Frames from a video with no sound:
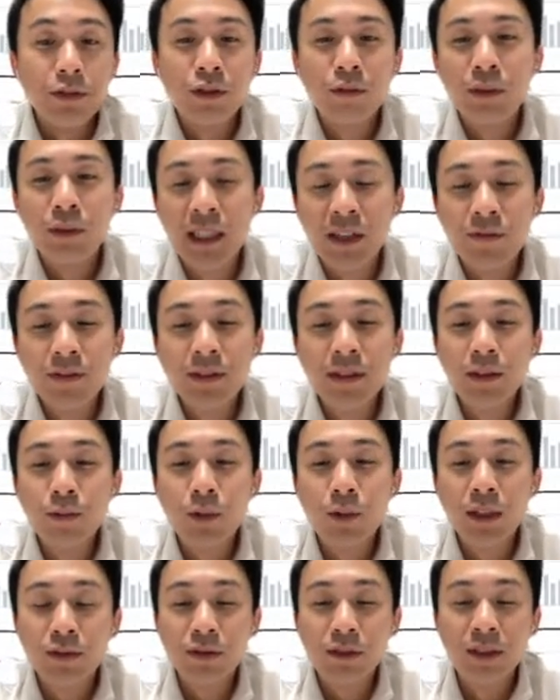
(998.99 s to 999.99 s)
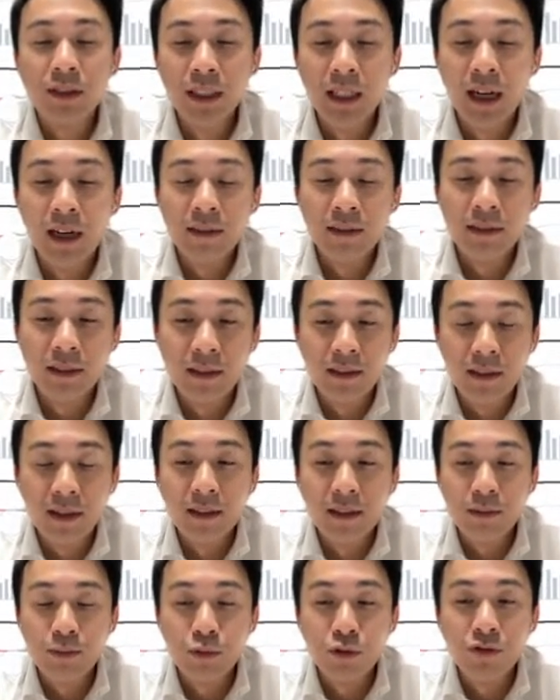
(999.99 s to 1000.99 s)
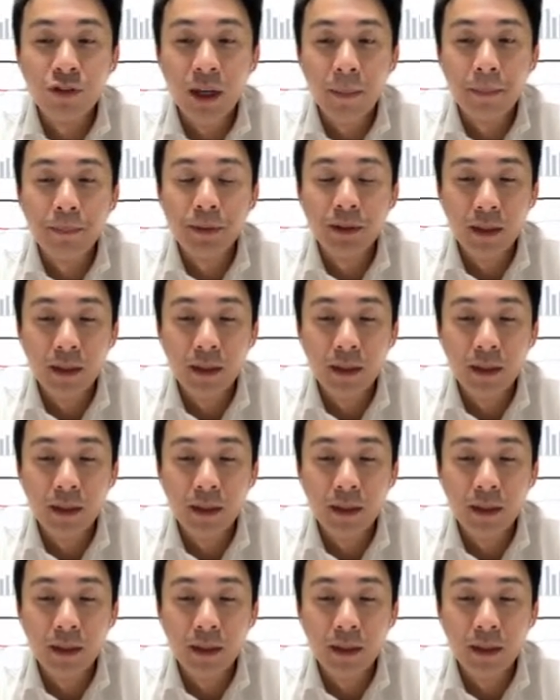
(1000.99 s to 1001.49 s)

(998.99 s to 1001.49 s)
So we definitely want to see Hang Seng Index move up